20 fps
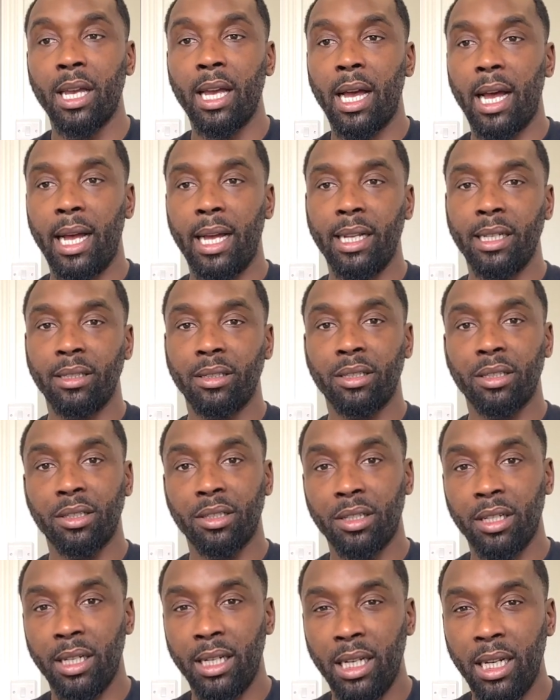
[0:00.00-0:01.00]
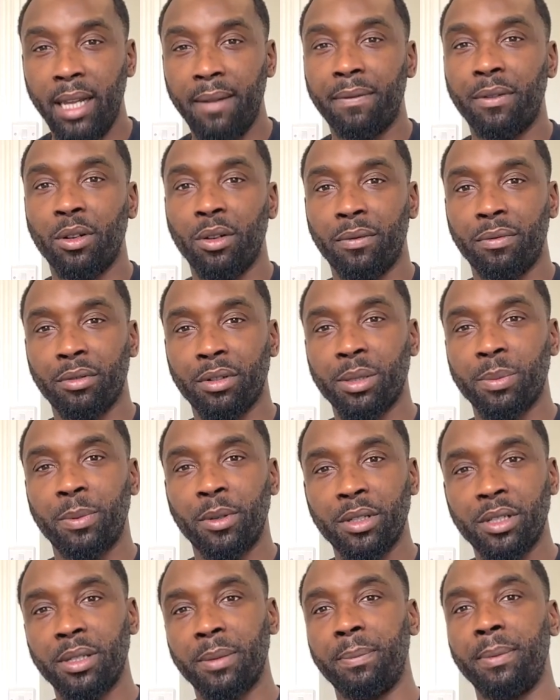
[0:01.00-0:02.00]
and the level of
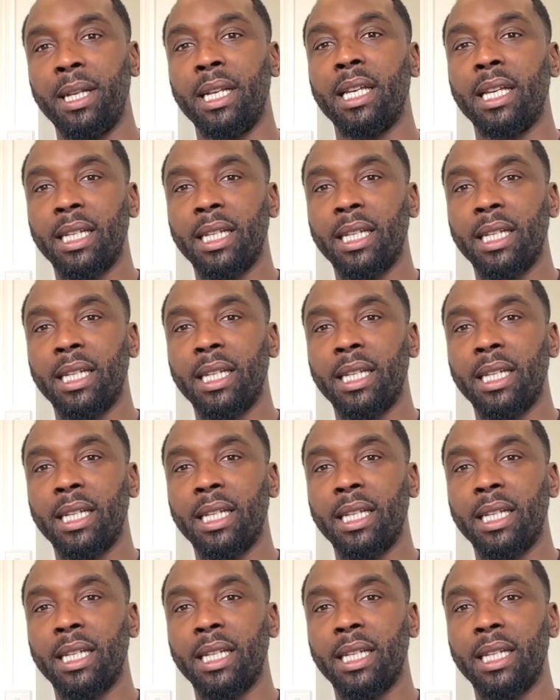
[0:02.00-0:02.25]
responsibility